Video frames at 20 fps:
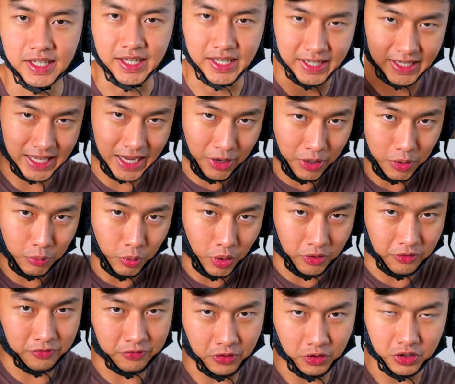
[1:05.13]
and now it
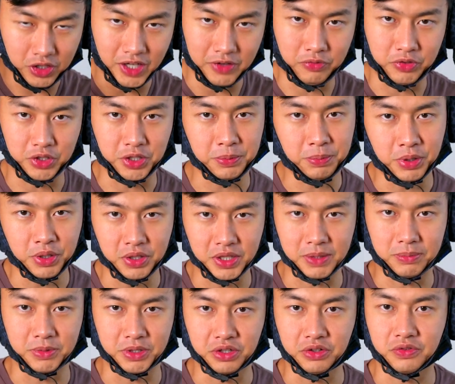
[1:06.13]
won't fall off when you're
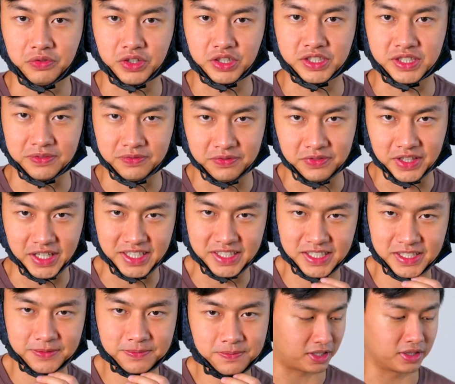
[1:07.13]
pulling maneuvers in
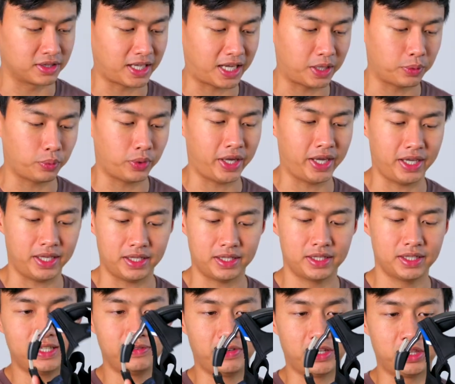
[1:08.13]
flight. They're lightweight.
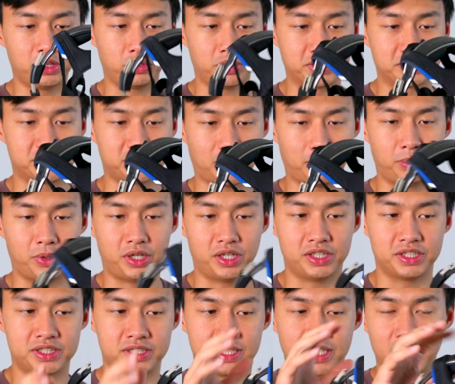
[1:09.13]
Even during
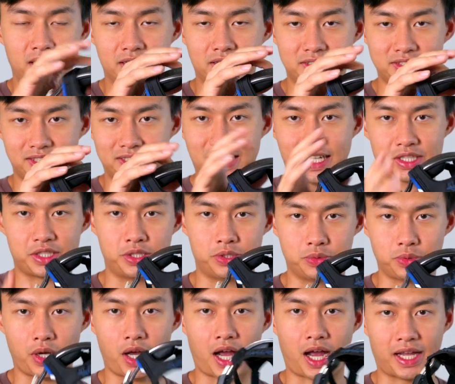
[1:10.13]
summers, it doesn't get
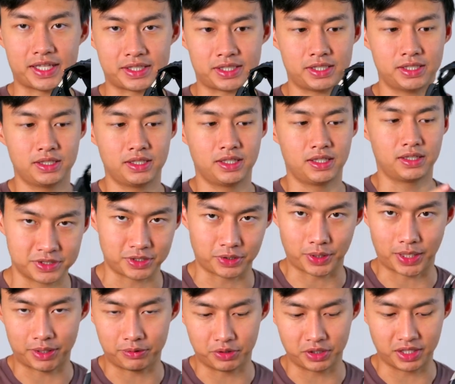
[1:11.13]
too hot. So
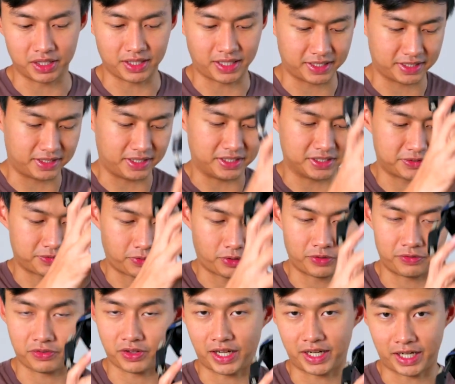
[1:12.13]
I really like these for
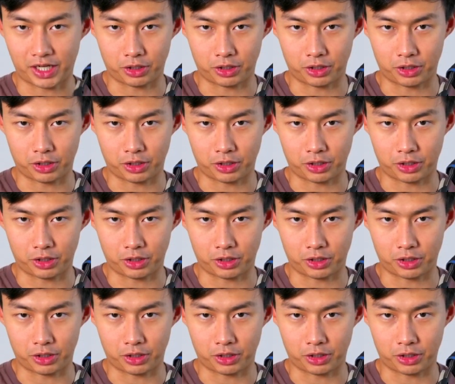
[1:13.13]
flying